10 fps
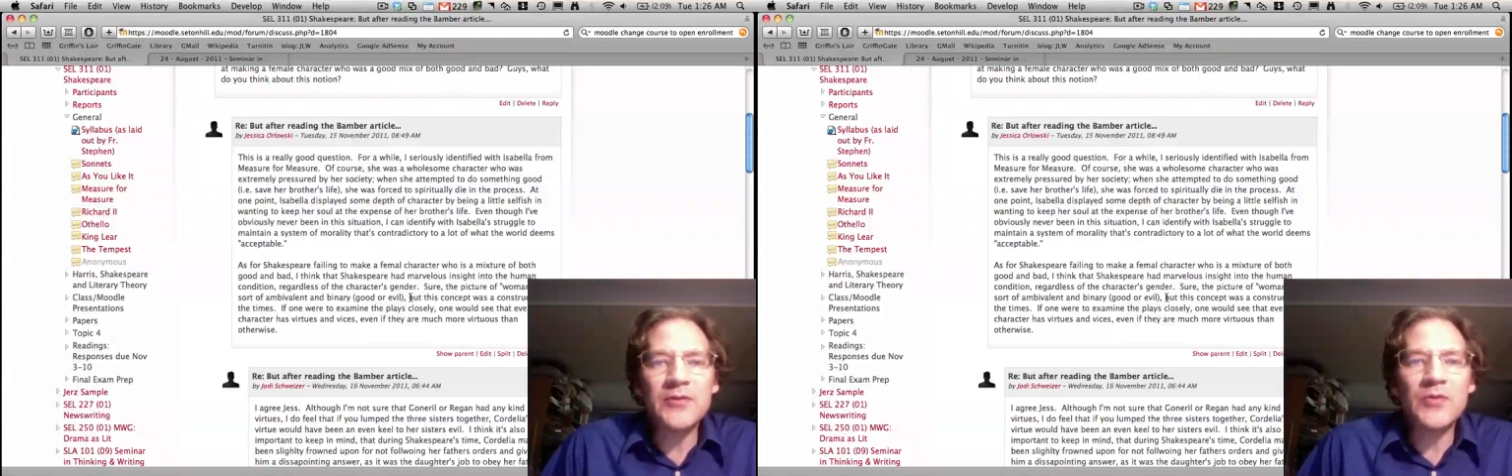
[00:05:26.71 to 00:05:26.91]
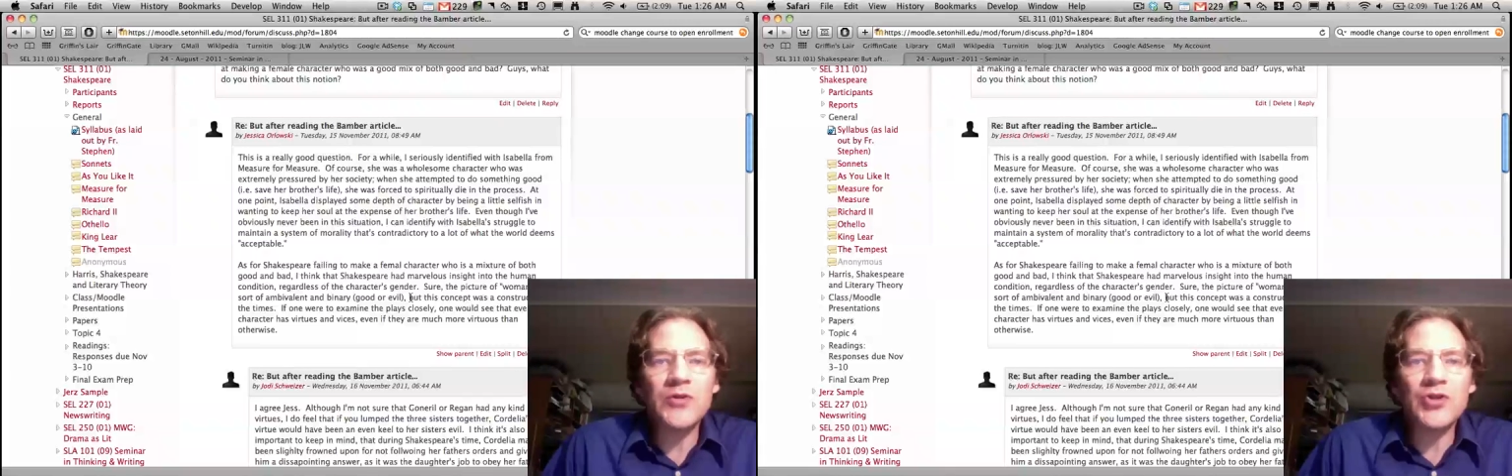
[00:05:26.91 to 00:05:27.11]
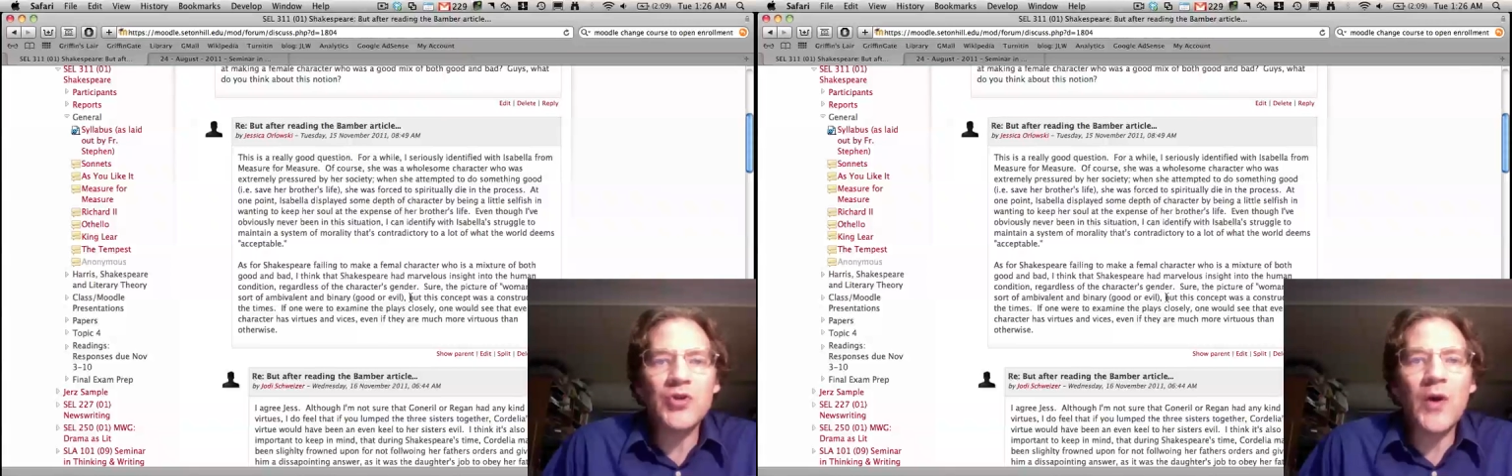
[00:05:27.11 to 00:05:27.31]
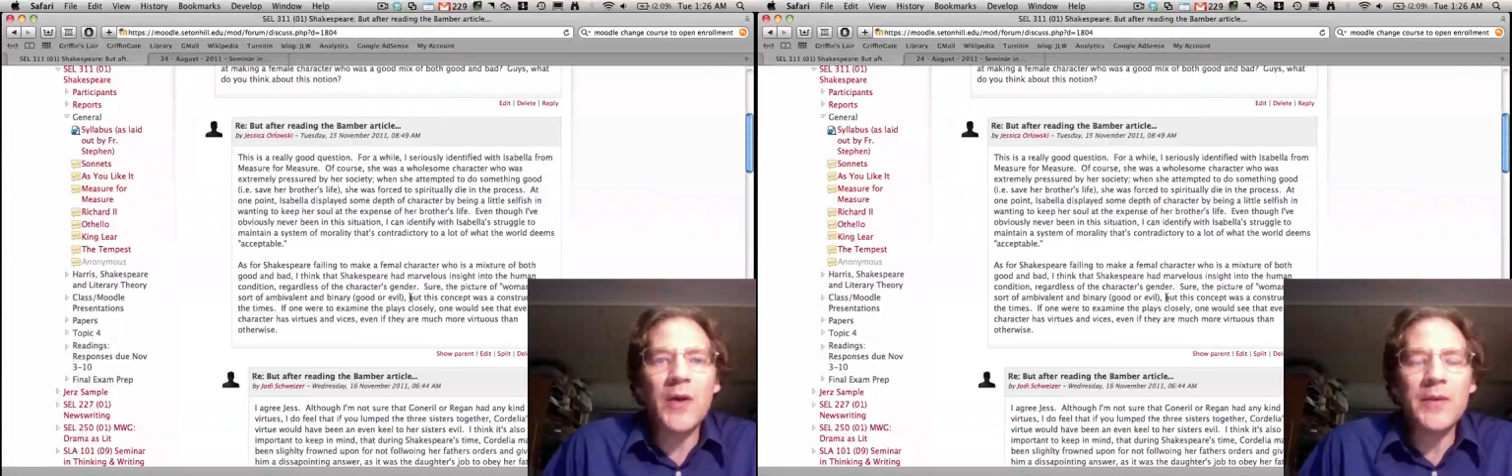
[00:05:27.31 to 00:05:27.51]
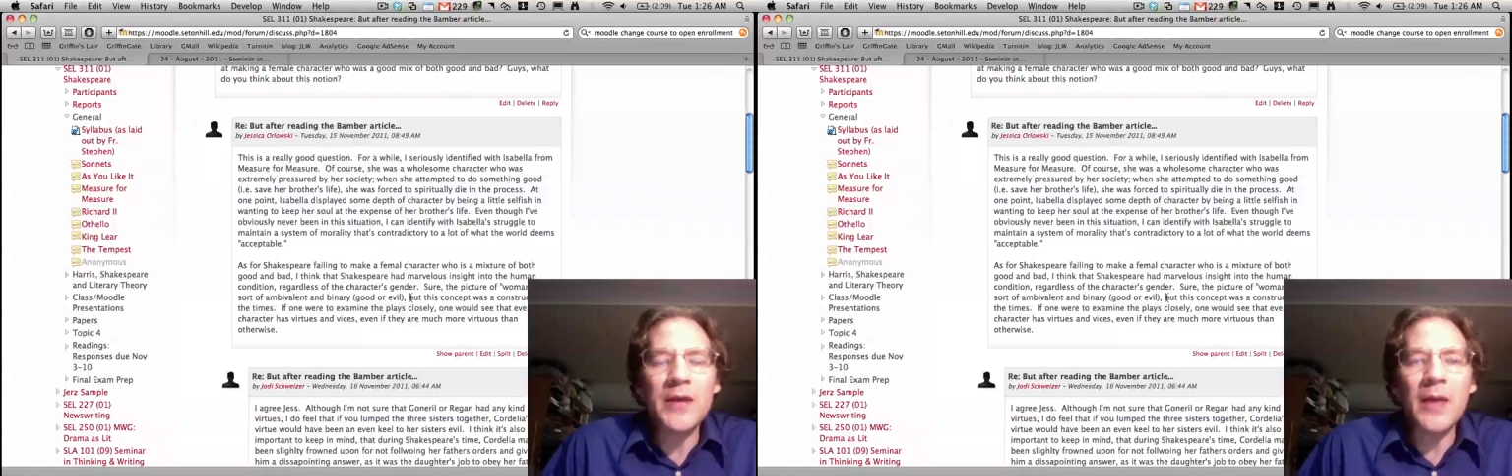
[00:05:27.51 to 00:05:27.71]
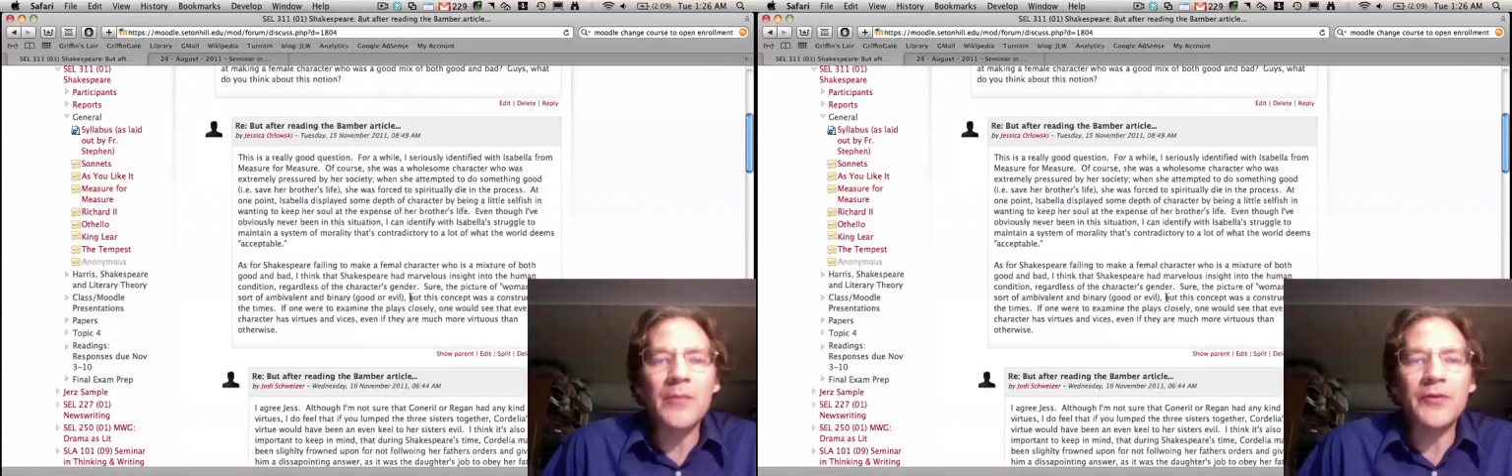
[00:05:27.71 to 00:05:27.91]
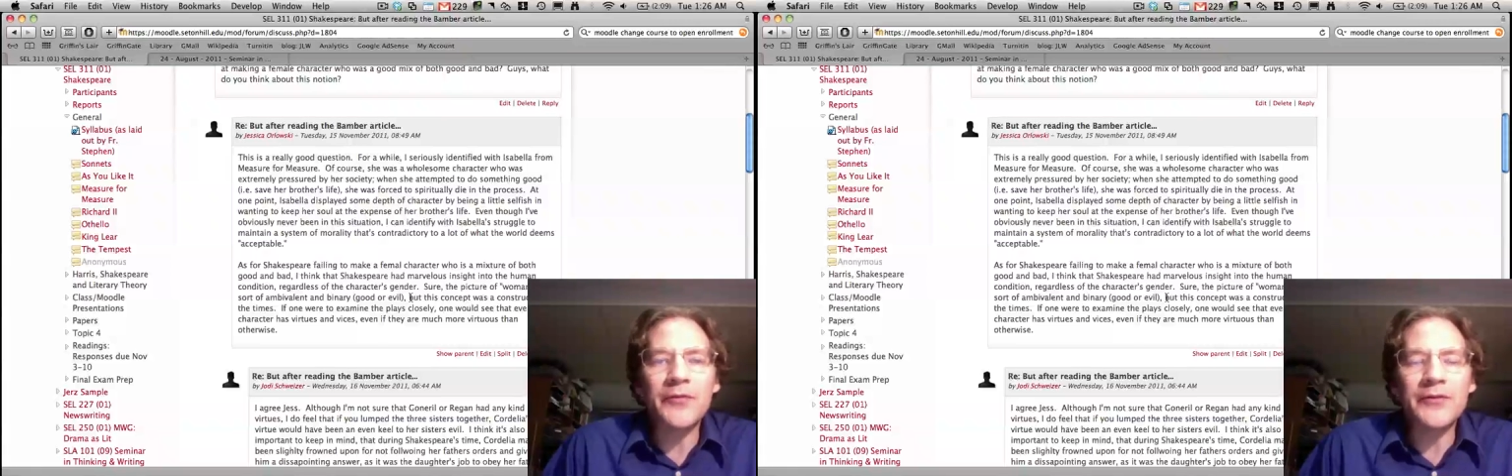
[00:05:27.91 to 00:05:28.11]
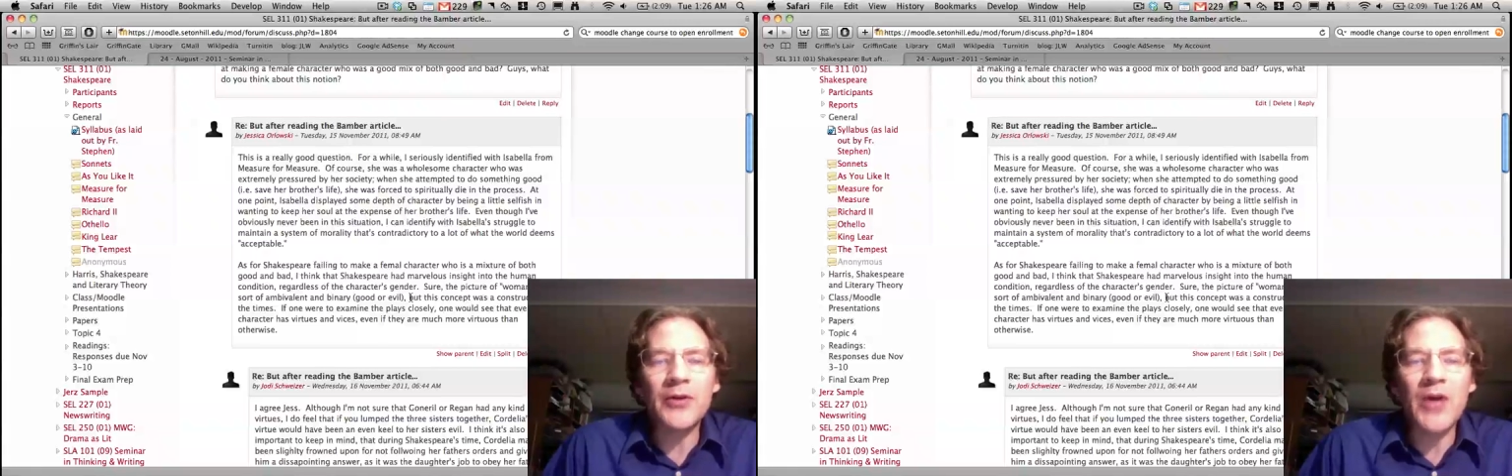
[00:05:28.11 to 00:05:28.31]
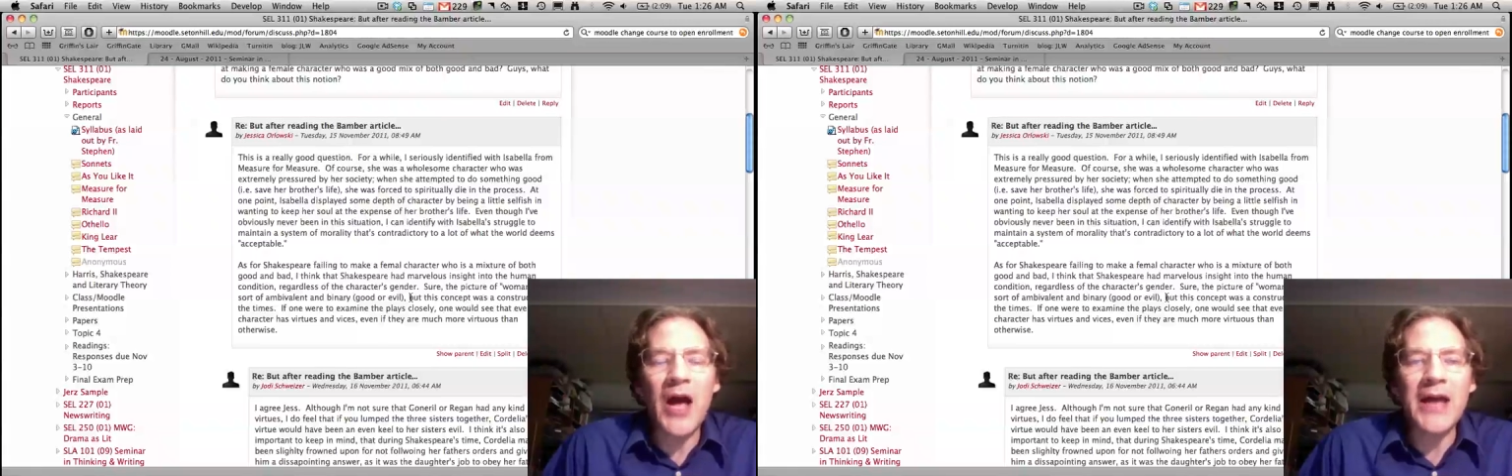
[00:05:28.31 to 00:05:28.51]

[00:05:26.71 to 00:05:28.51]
to enjoy being able to float